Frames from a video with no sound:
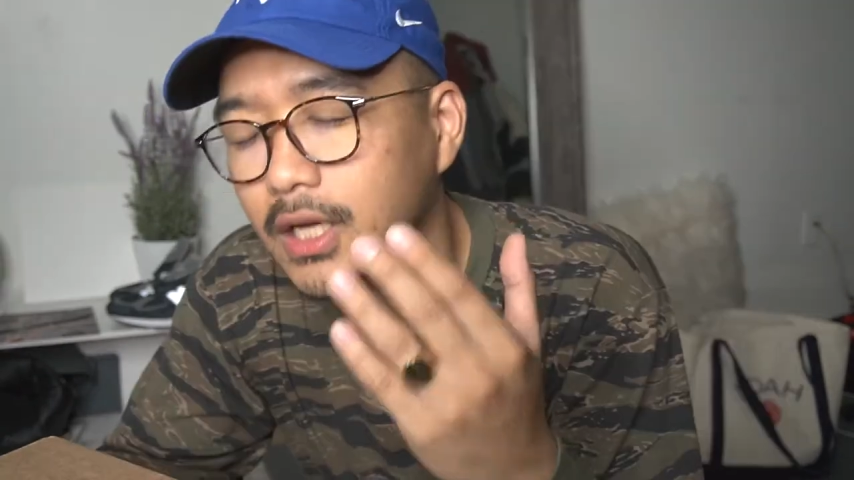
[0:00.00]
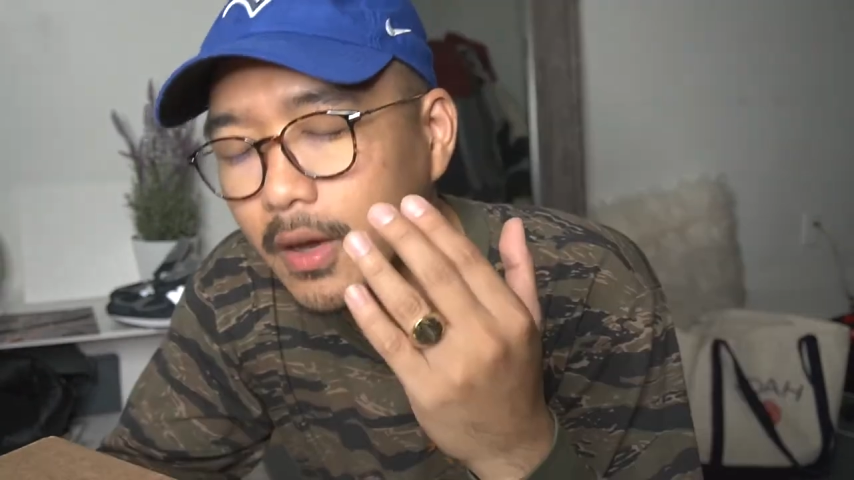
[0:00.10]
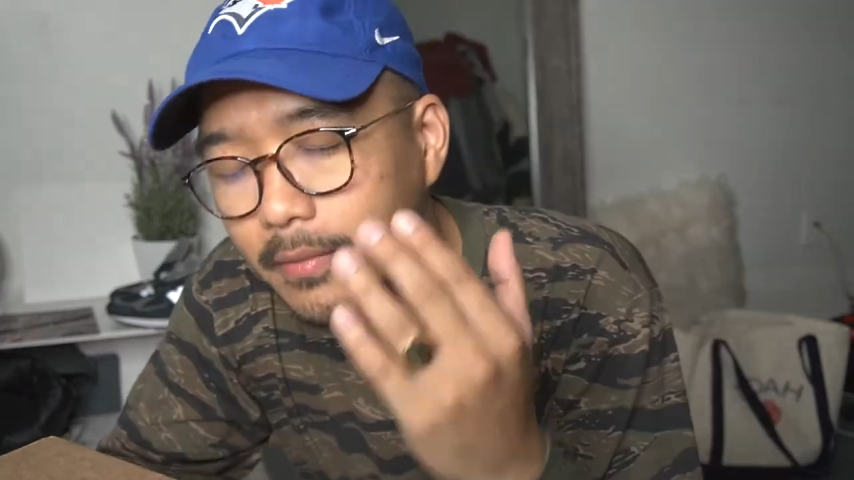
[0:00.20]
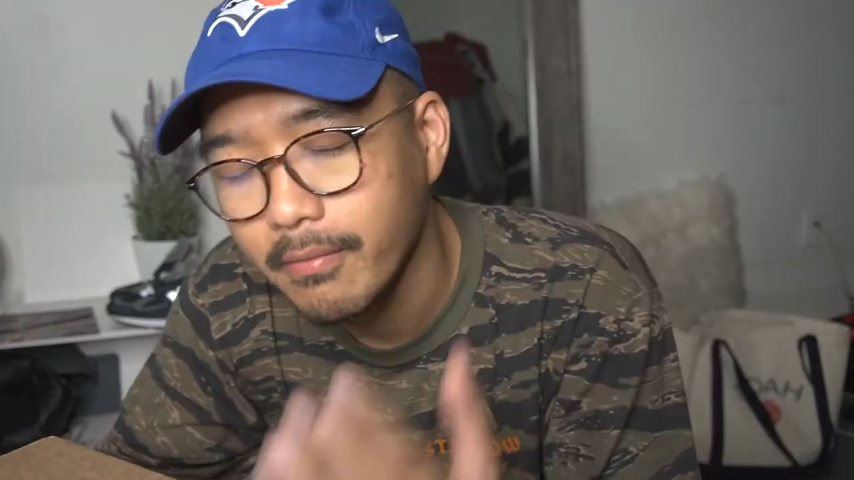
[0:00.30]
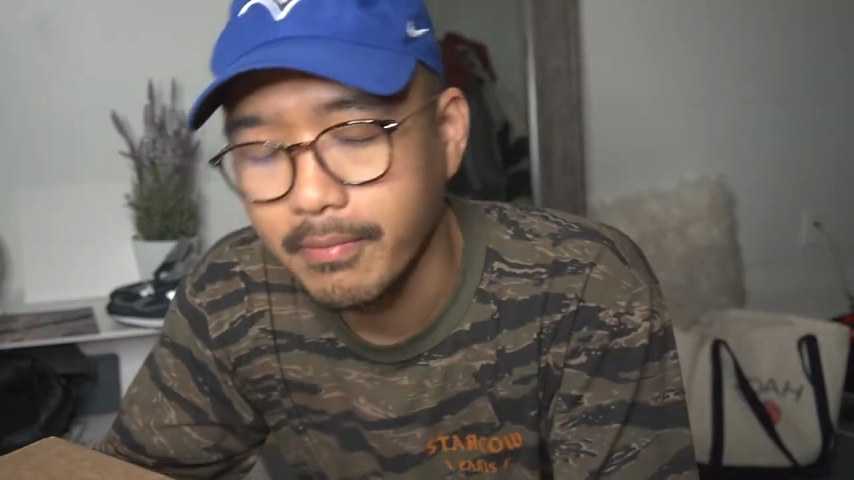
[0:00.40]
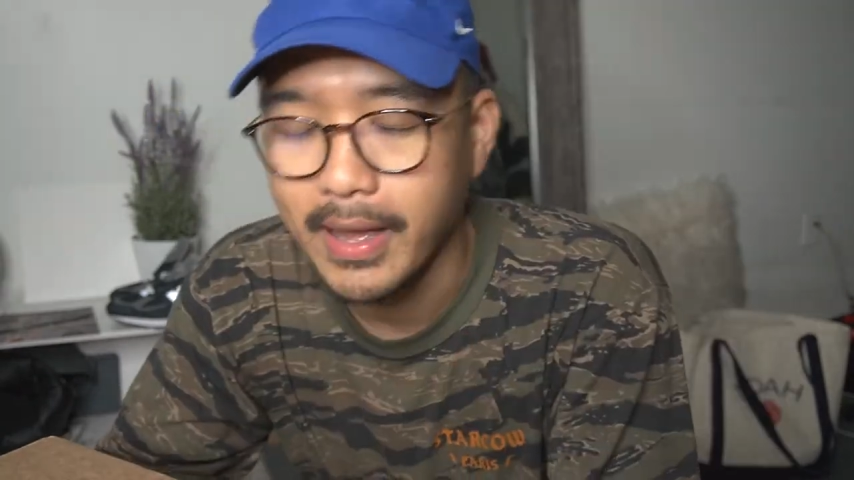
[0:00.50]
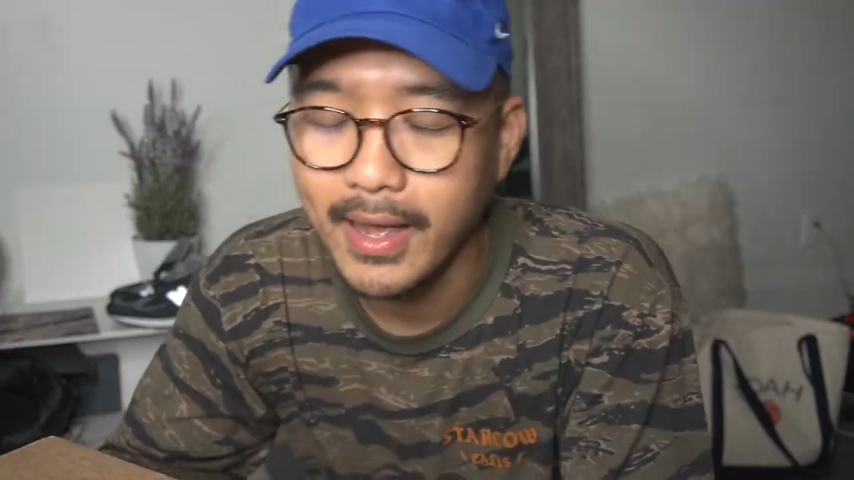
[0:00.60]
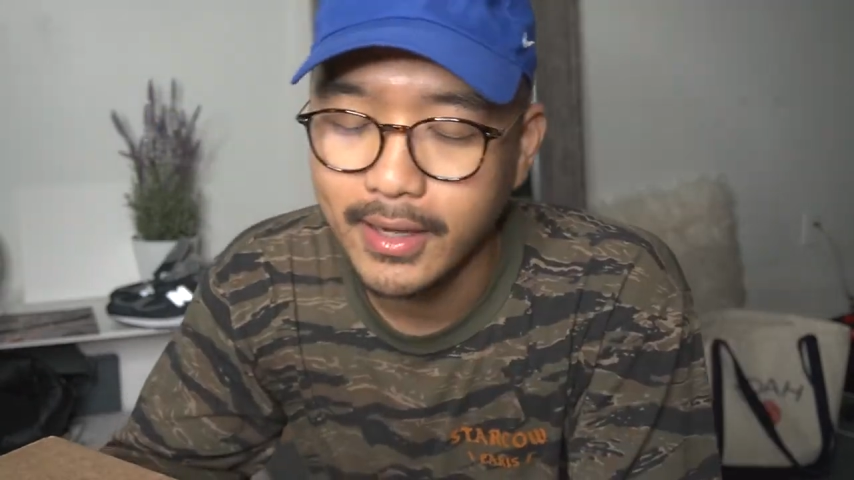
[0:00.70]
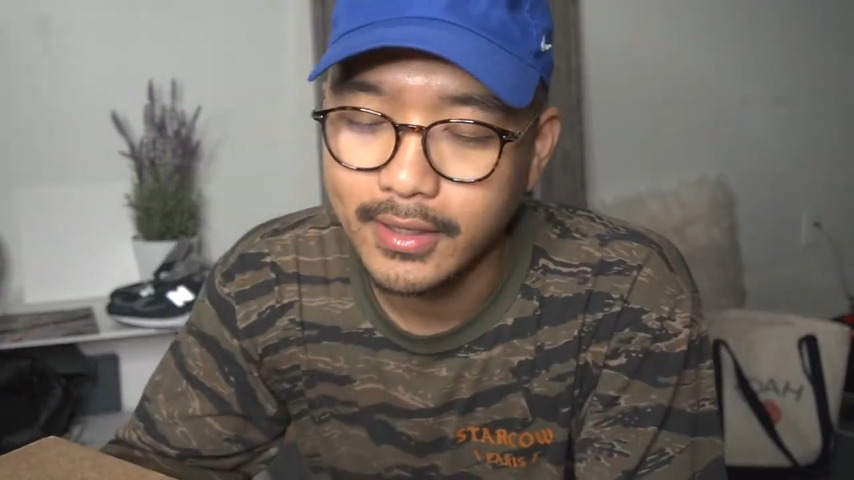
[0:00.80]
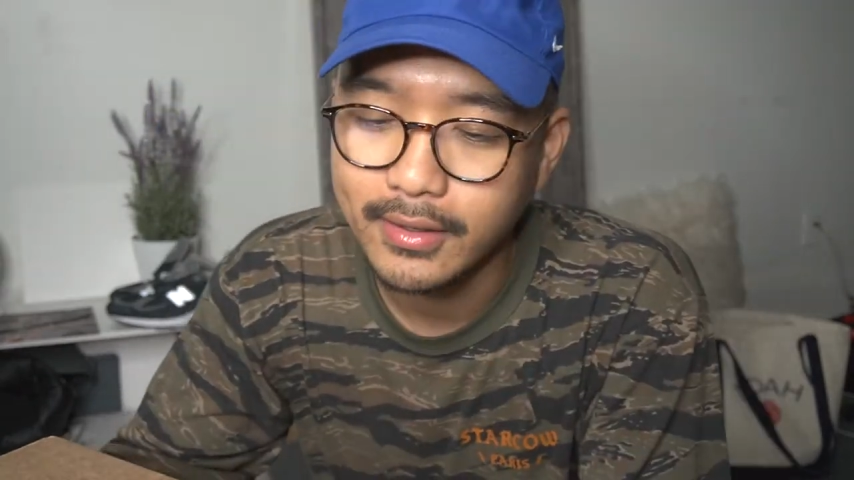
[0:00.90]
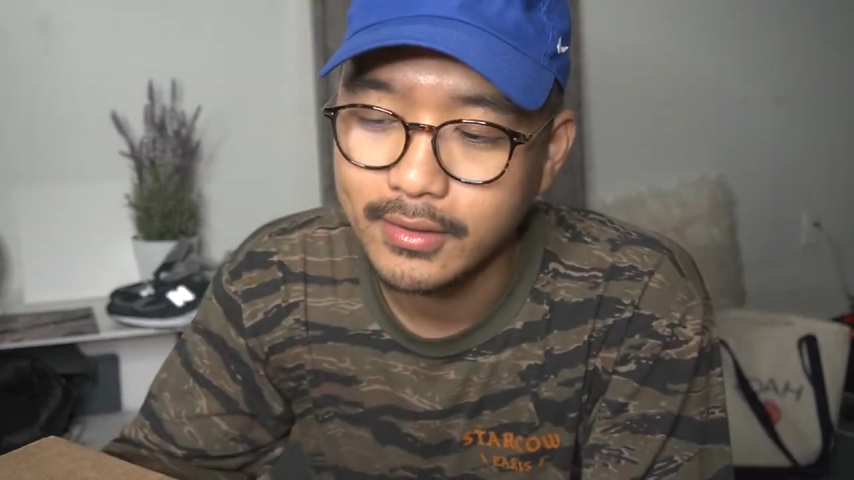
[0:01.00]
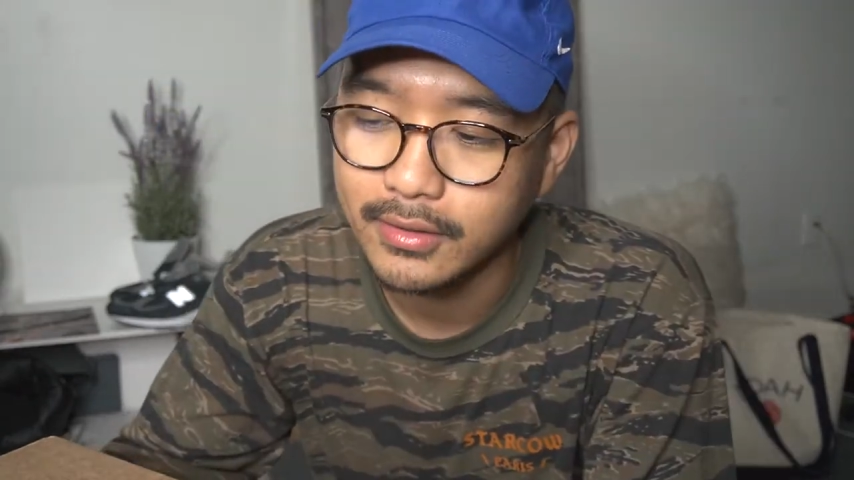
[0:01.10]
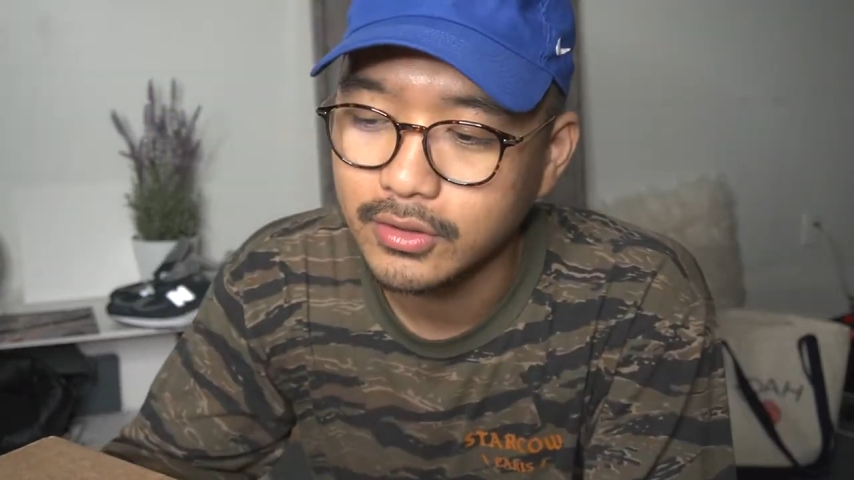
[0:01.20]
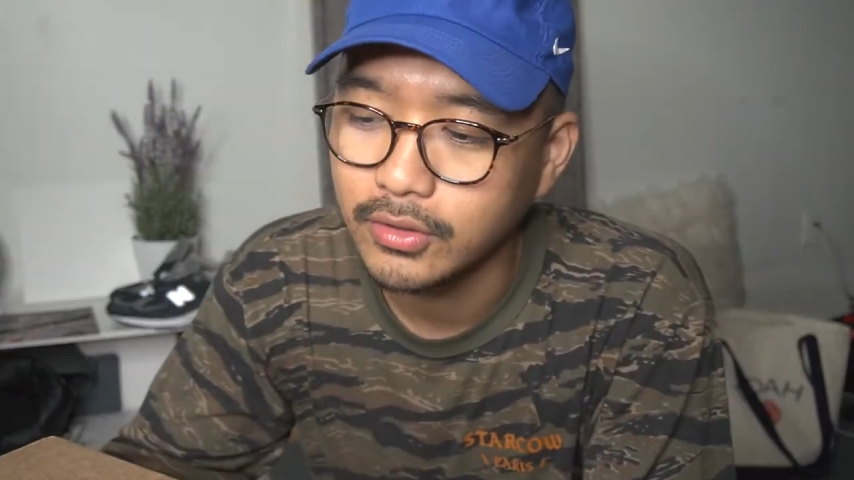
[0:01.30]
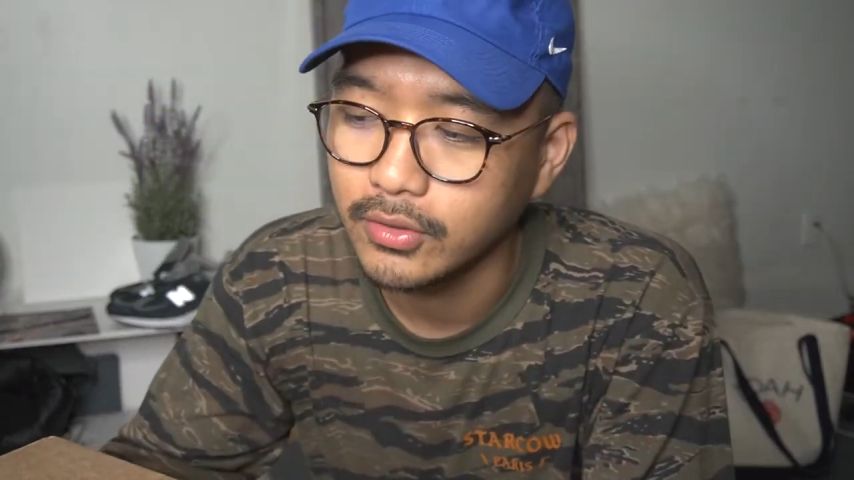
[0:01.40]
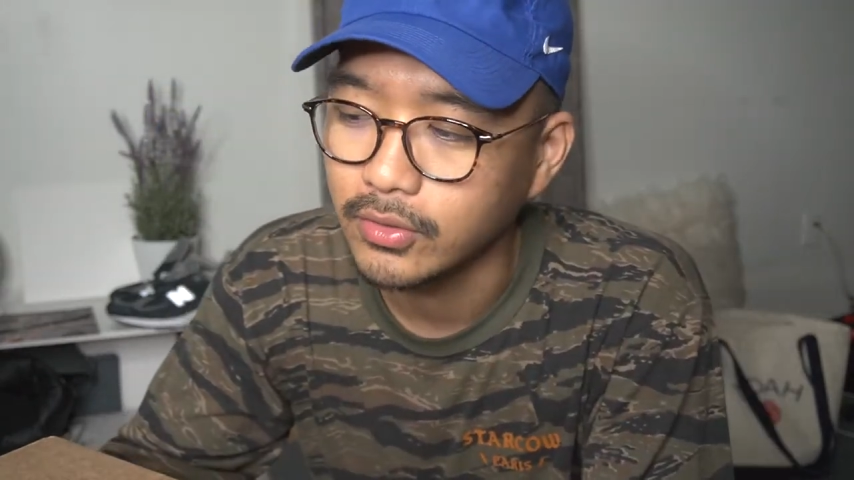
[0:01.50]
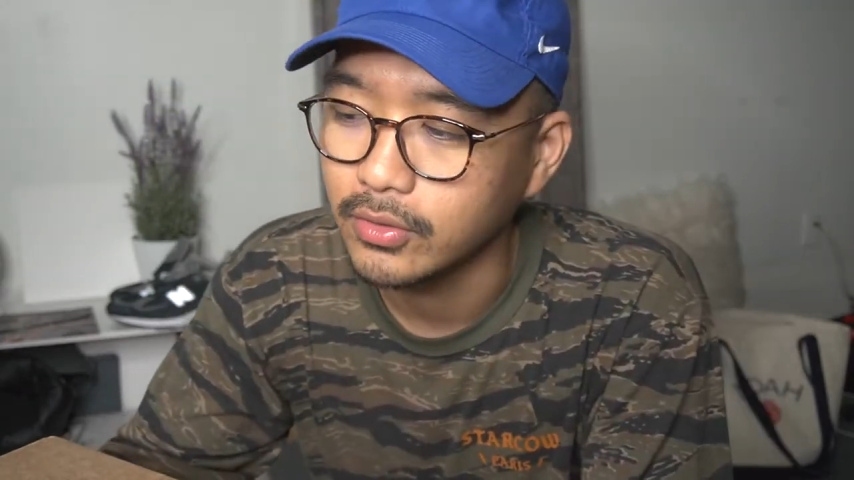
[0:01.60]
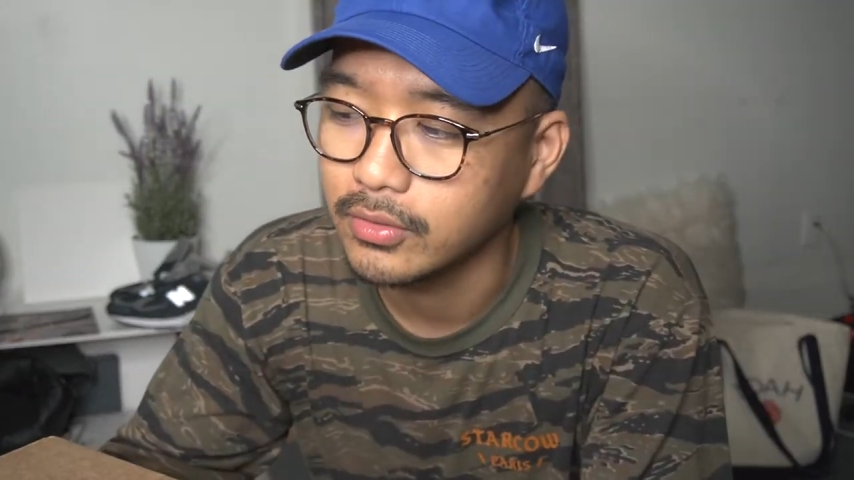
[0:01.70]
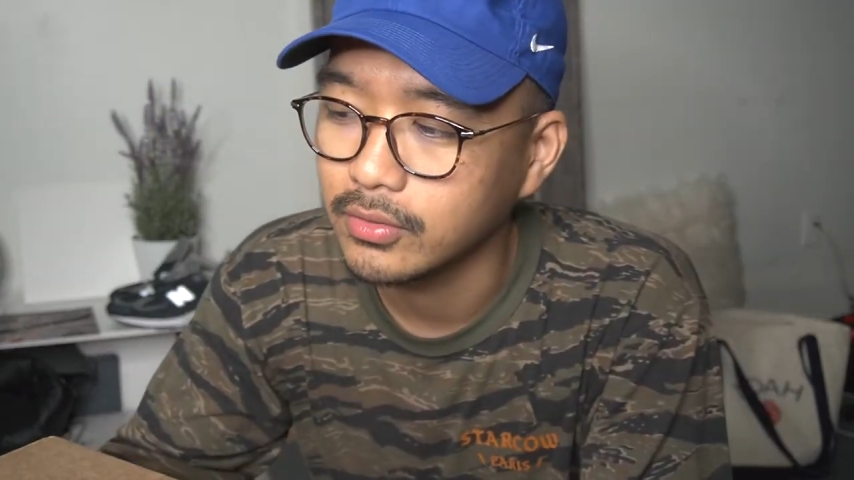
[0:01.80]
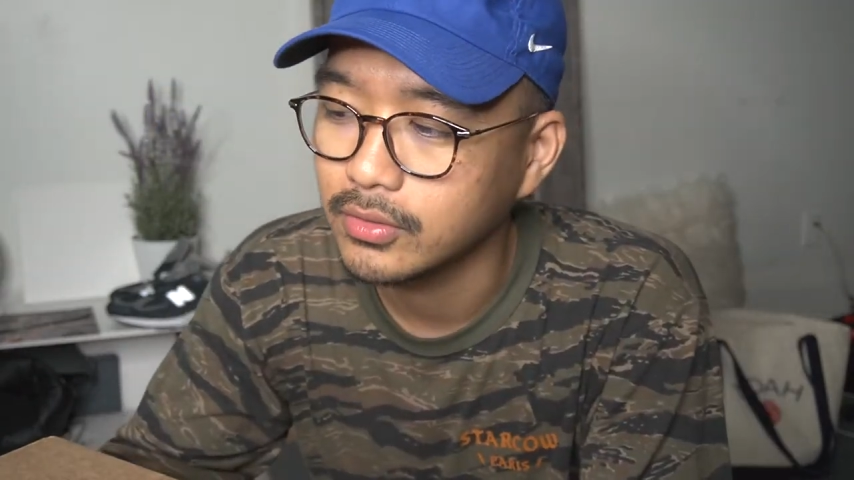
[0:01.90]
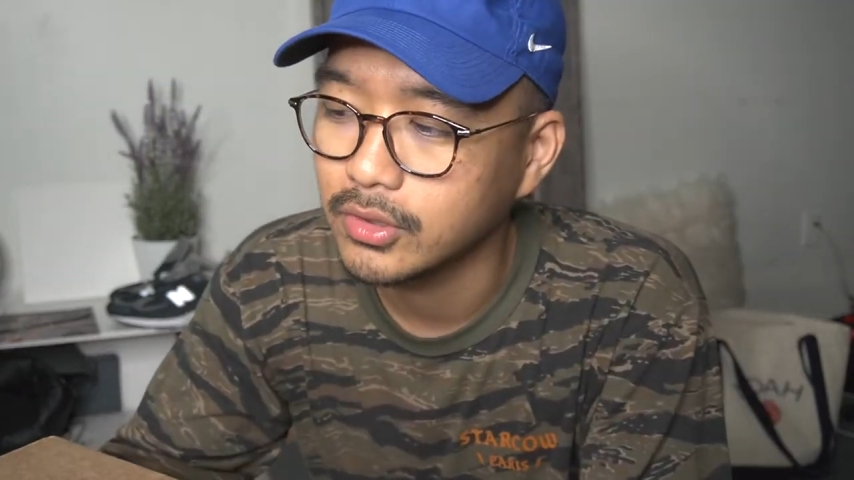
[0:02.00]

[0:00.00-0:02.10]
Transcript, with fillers: Coming back to